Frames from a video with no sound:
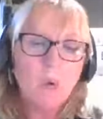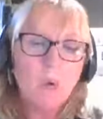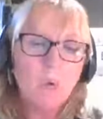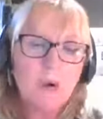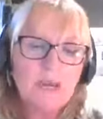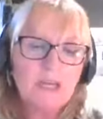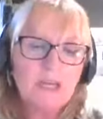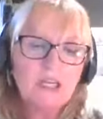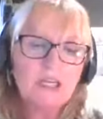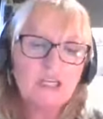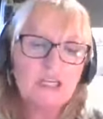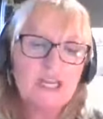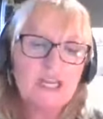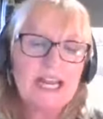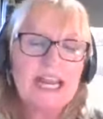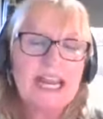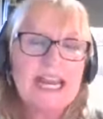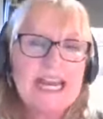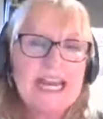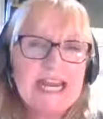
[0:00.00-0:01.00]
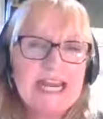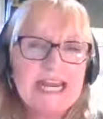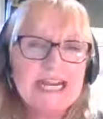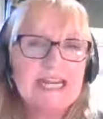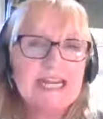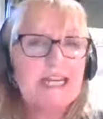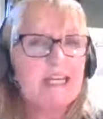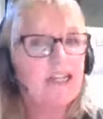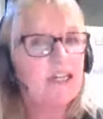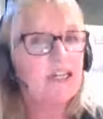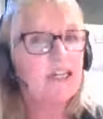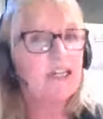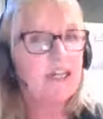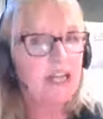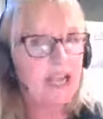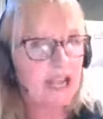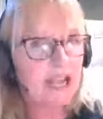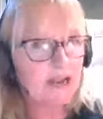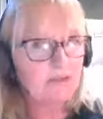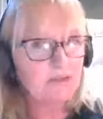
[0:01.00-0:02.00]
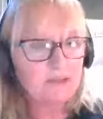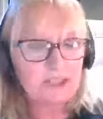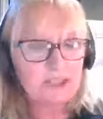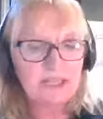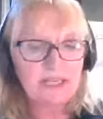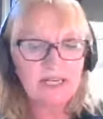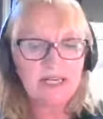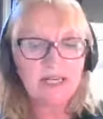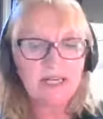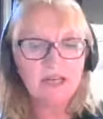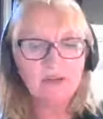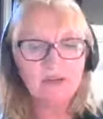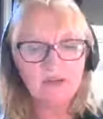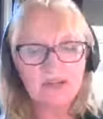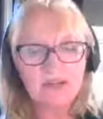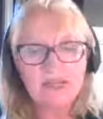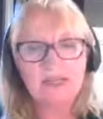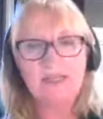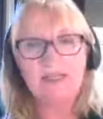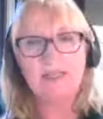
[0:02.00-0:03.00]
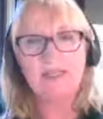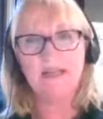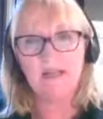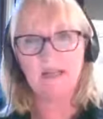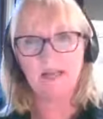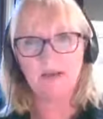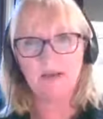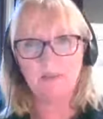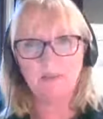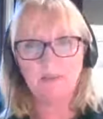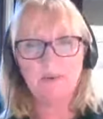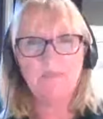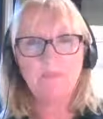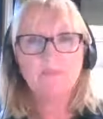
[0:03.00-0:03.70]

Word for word: Which English county cricket club